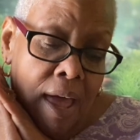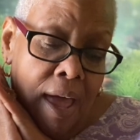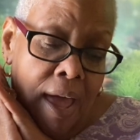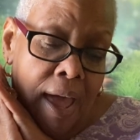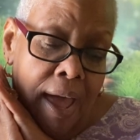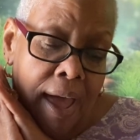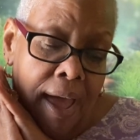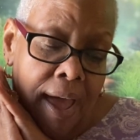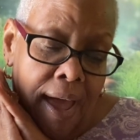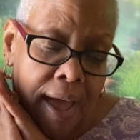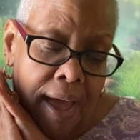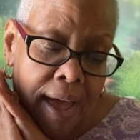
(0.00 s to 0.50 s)

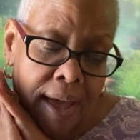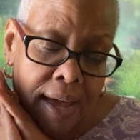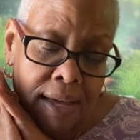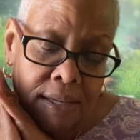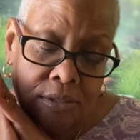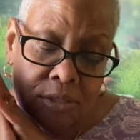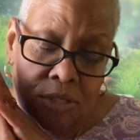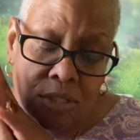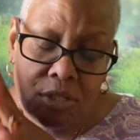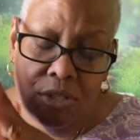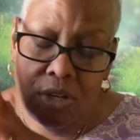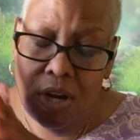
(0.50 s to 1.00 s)
And,
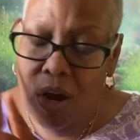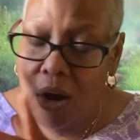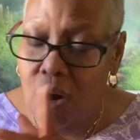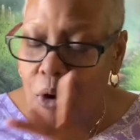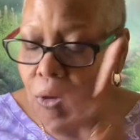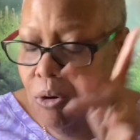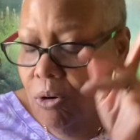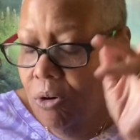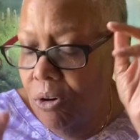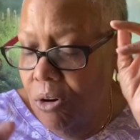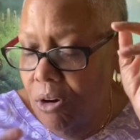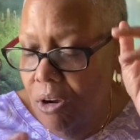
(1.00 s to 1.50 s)

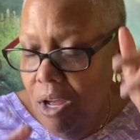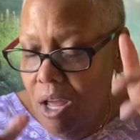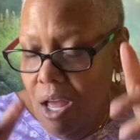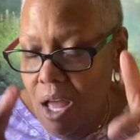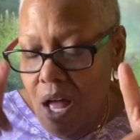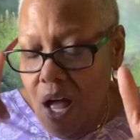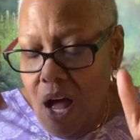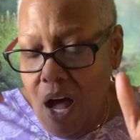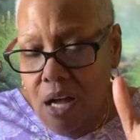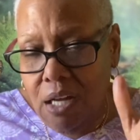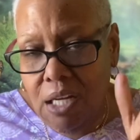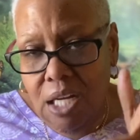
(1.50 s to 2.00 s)

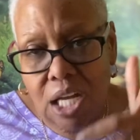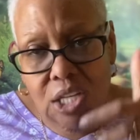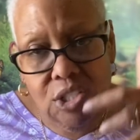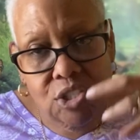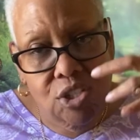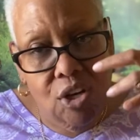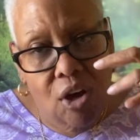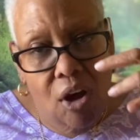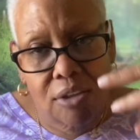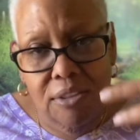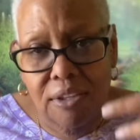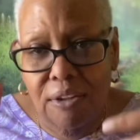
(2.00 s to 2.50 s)
I'll catch
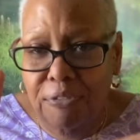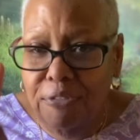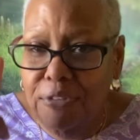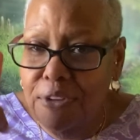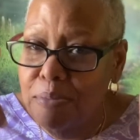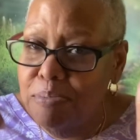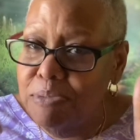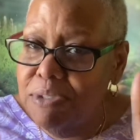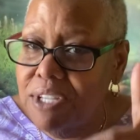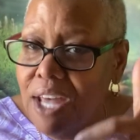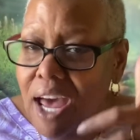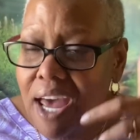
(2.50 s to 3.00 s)
you on the
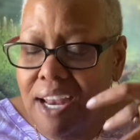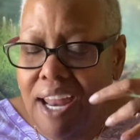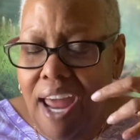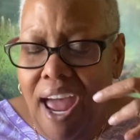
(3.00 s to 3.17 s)
flip side.